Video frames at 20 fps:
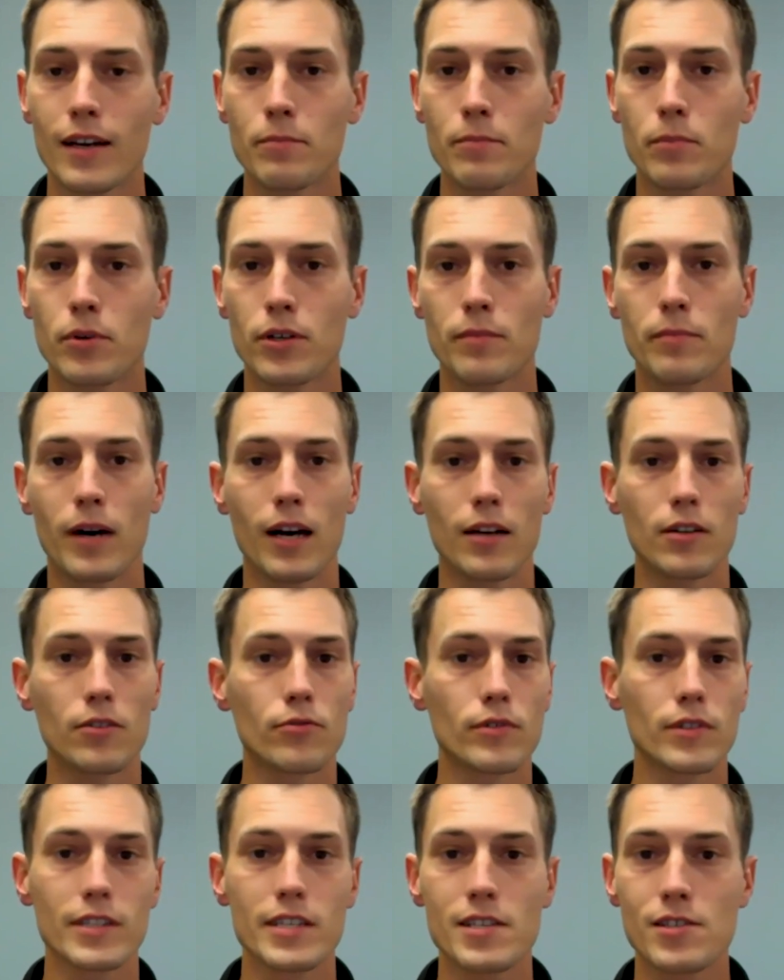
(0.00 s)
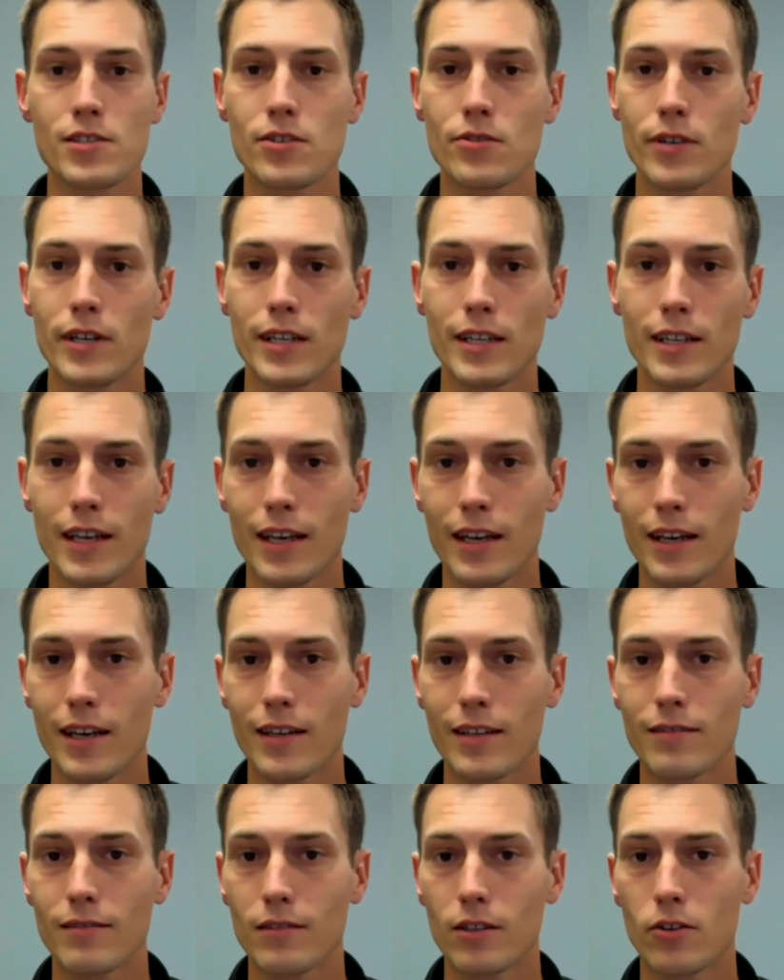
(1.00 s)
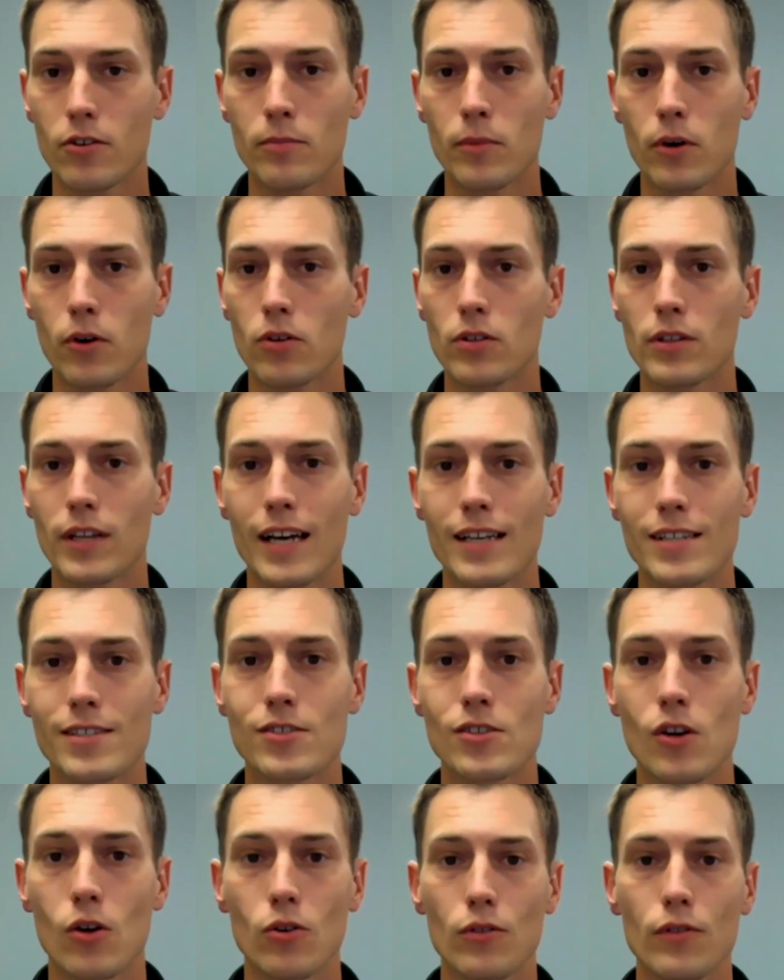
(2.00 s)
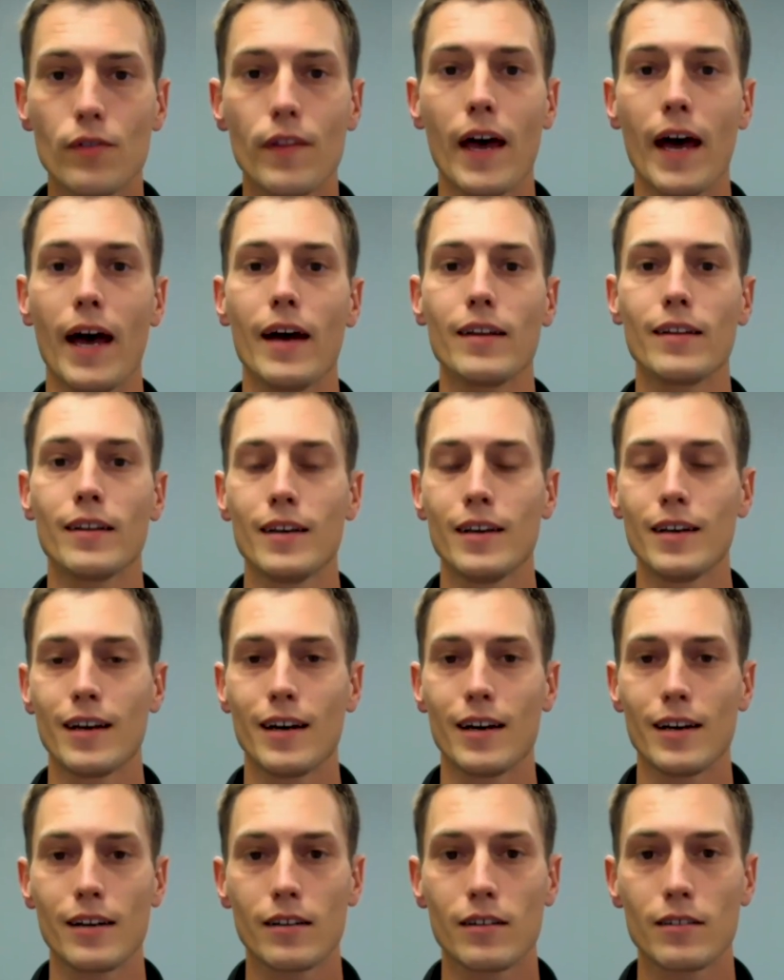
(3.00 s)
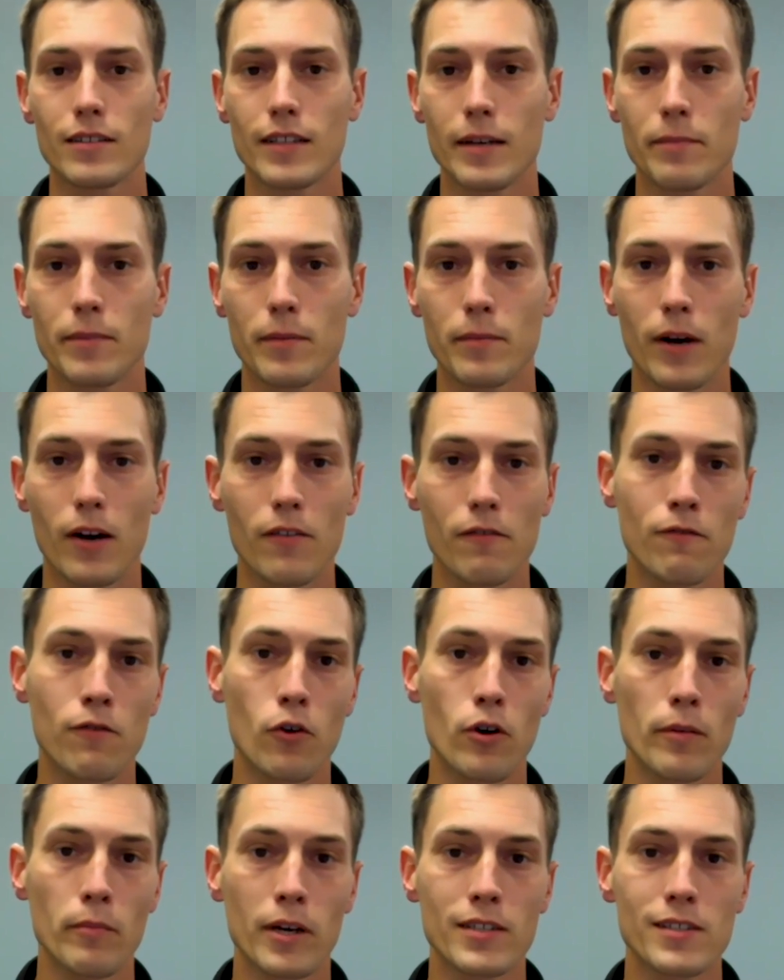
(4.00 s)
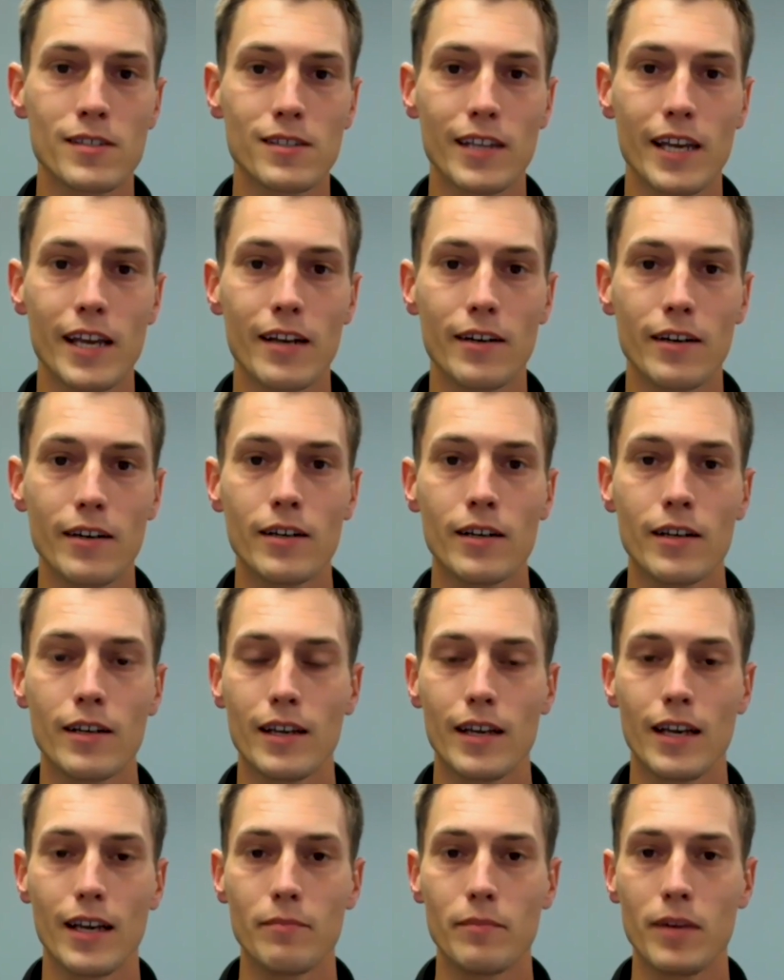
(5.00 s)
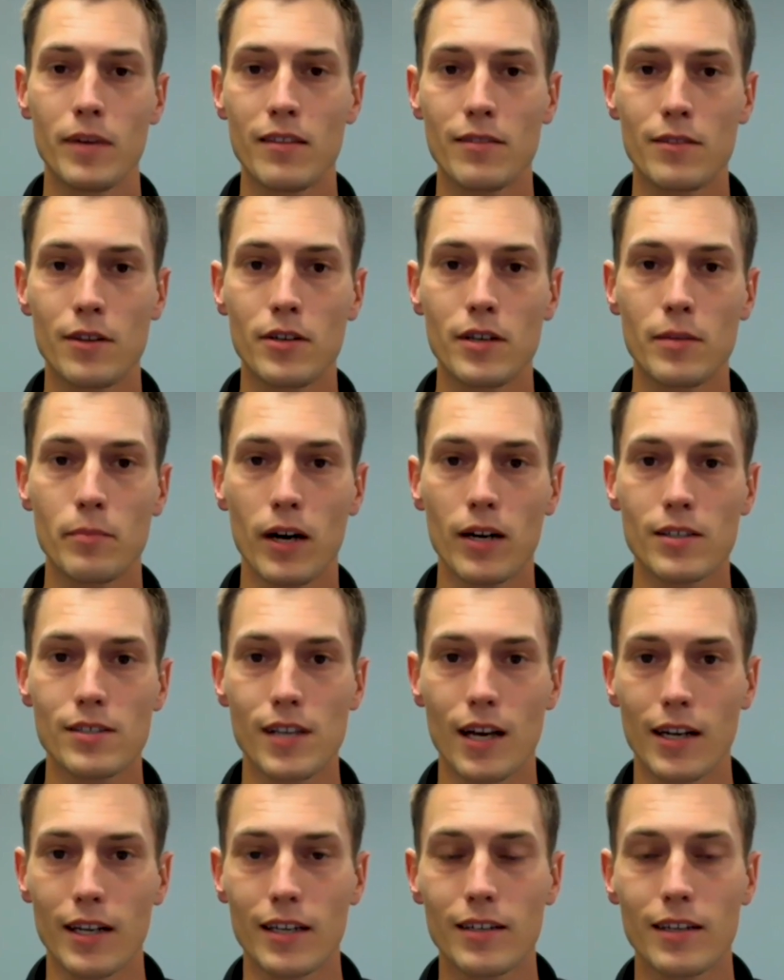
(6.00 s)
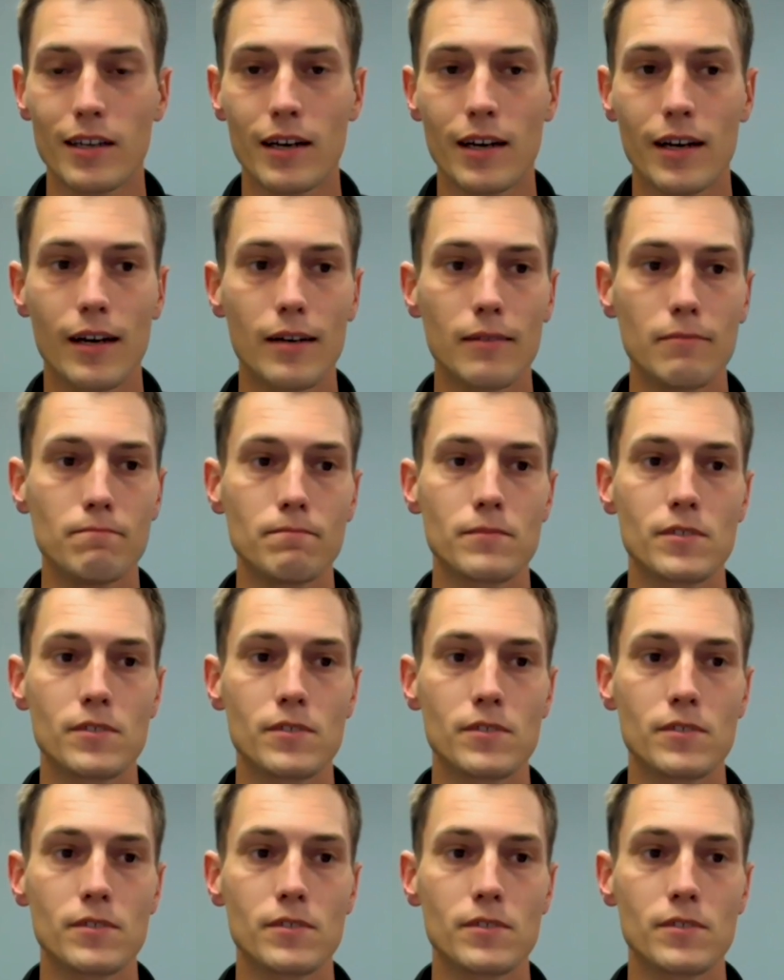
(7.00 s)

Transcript: put a model release to it, and lo and behold, I sold that clip about 4 months later and made 30 bucks on it.